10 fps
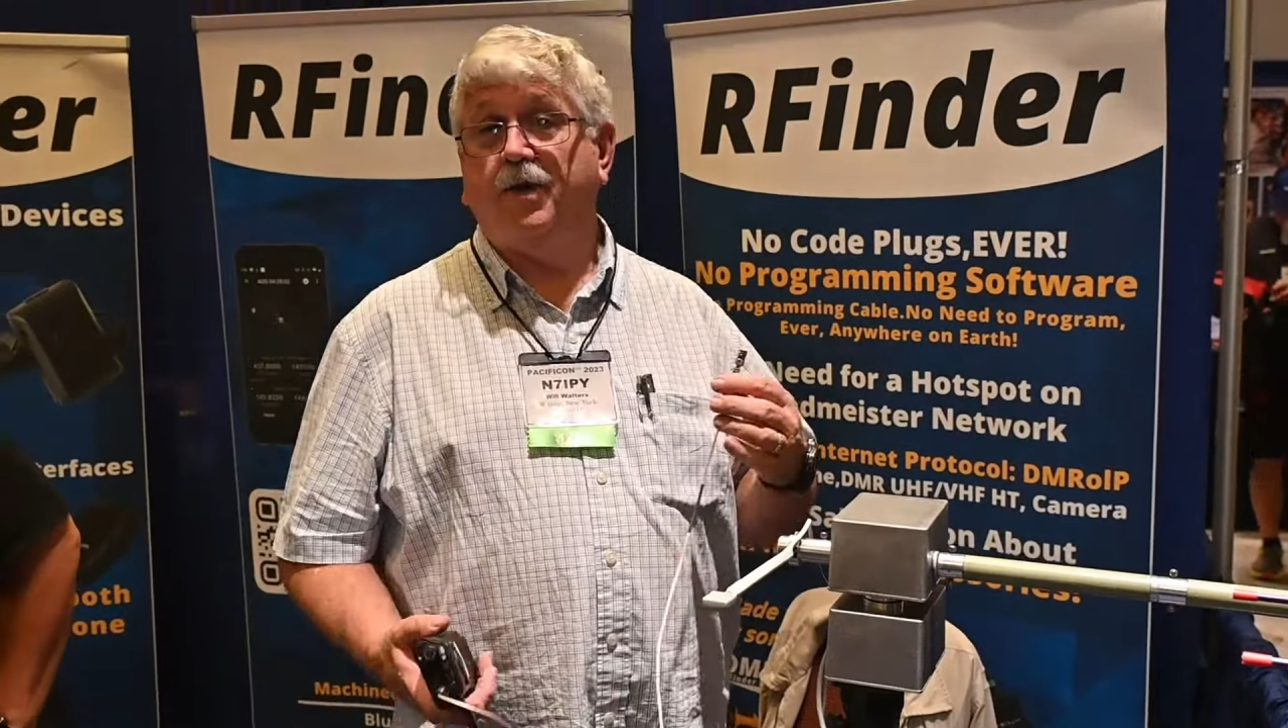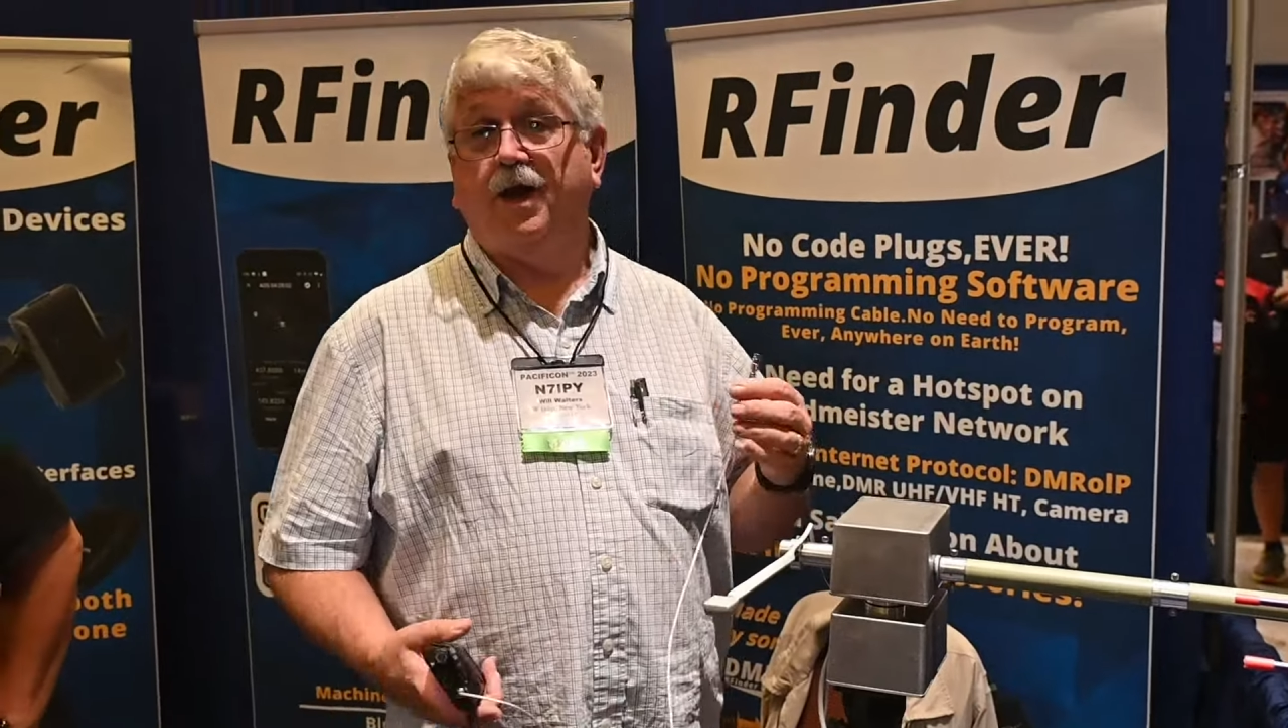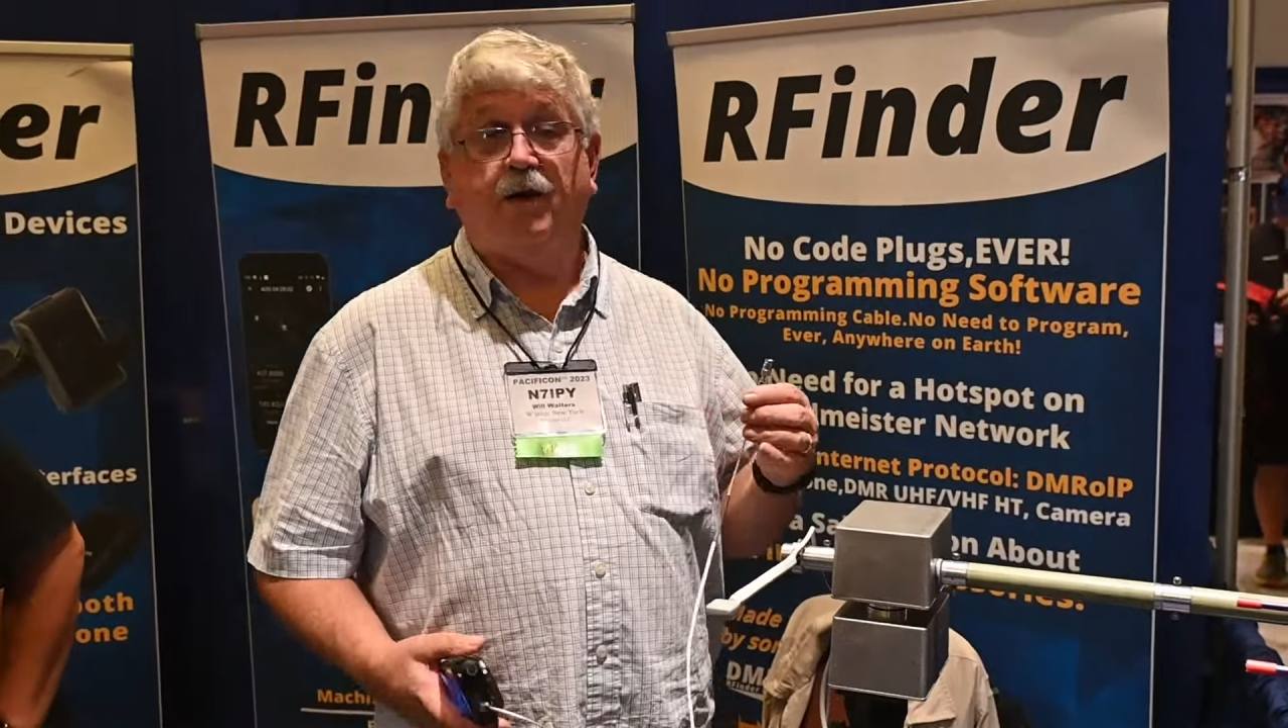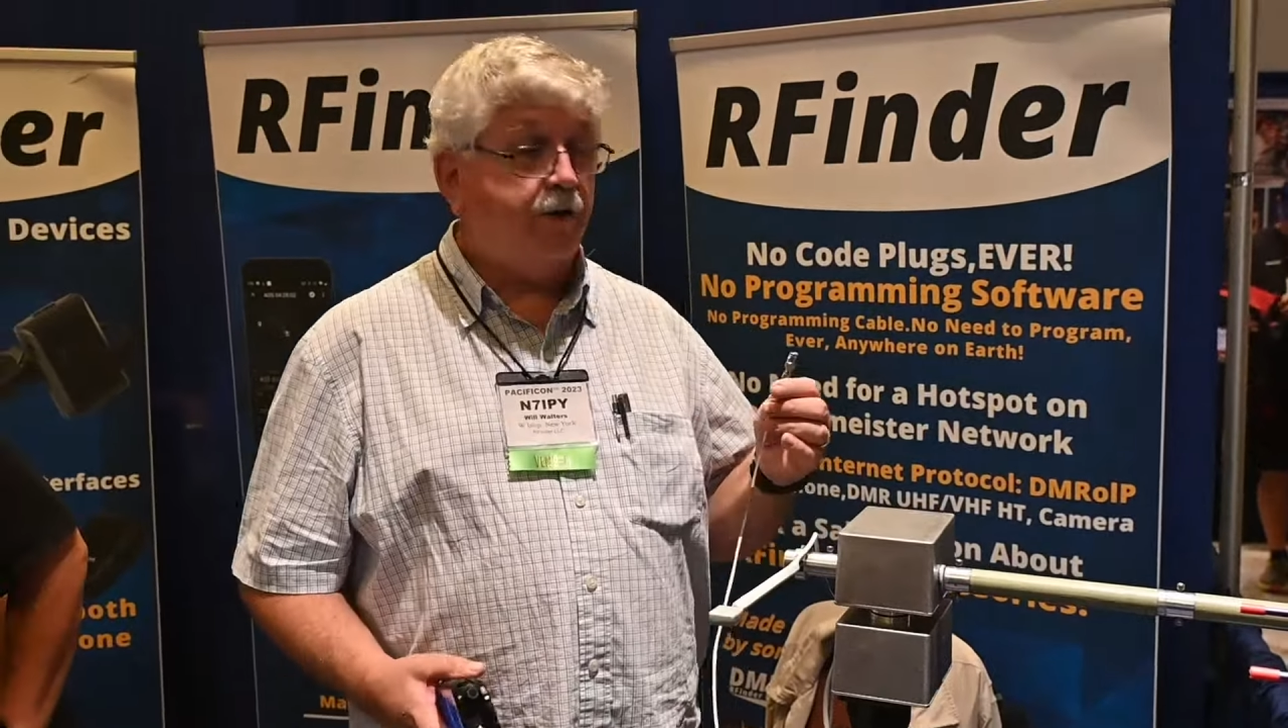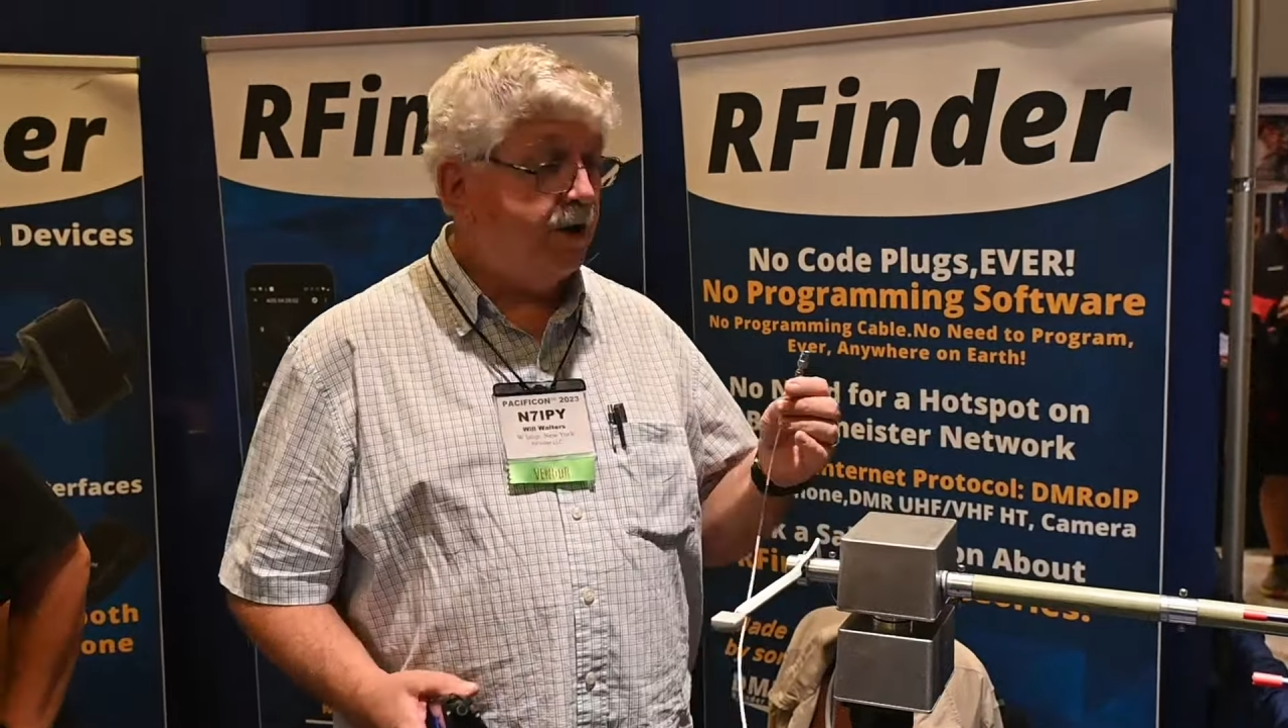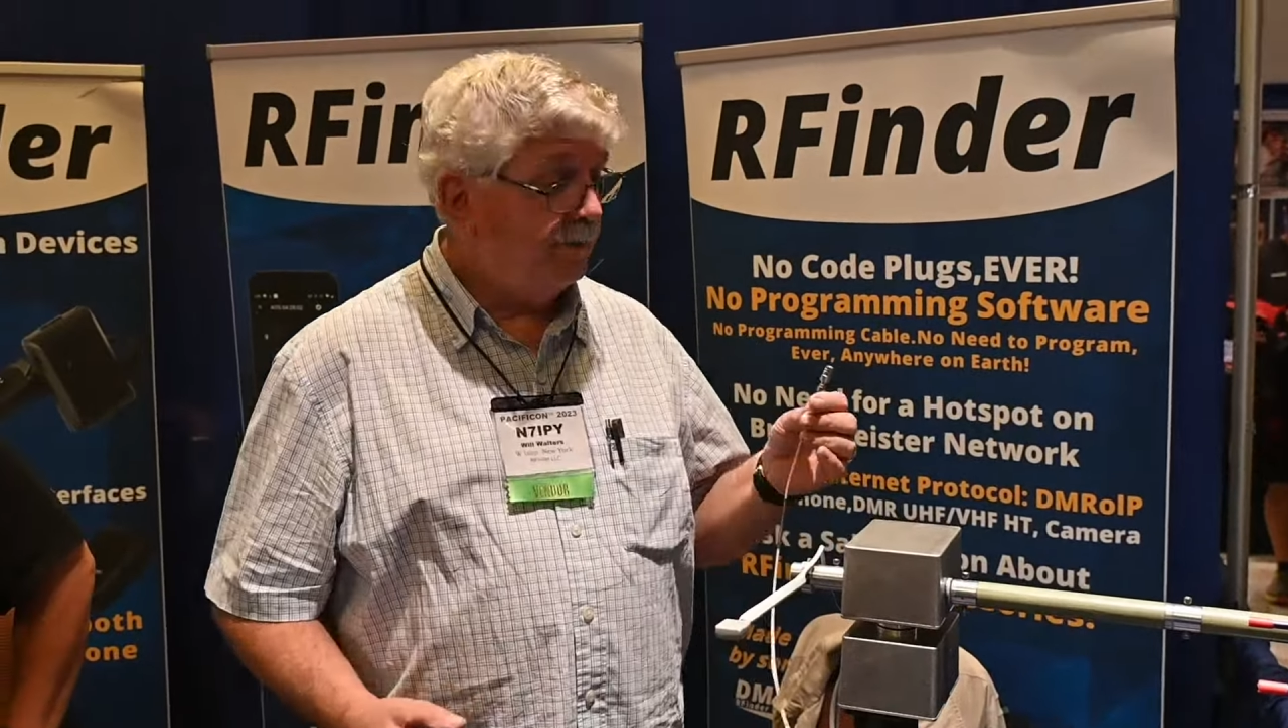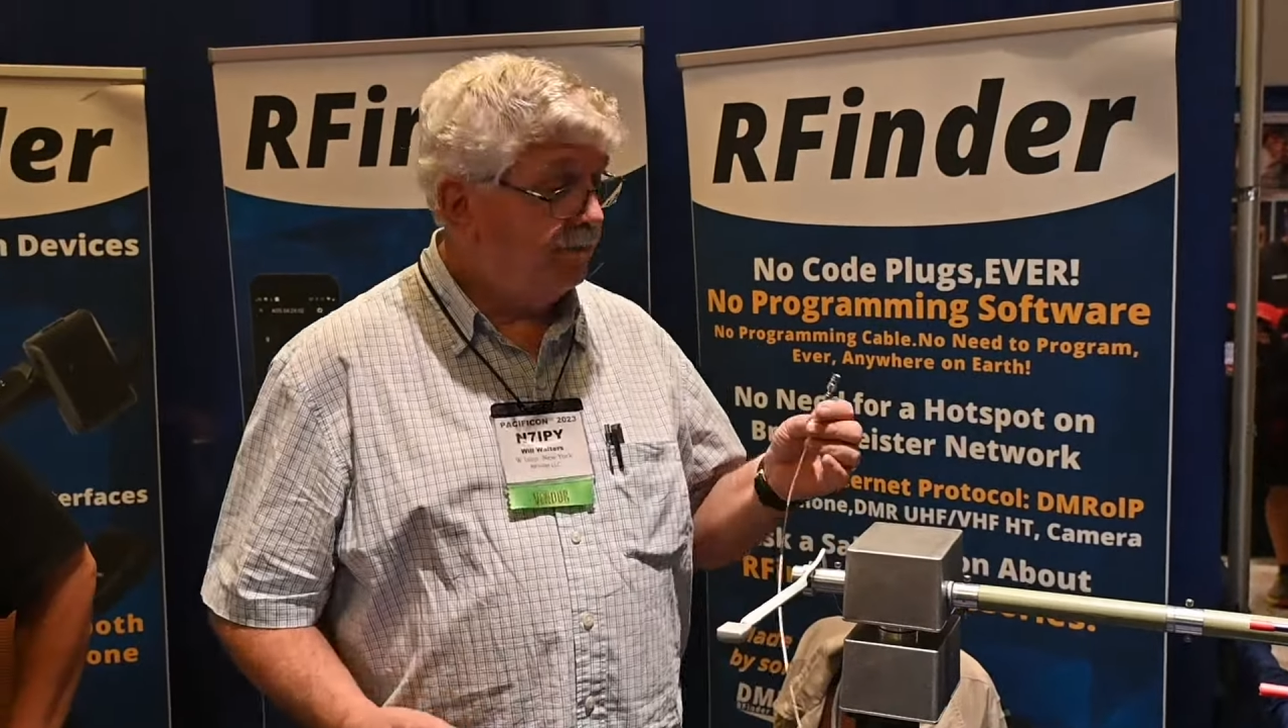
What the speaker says: battery.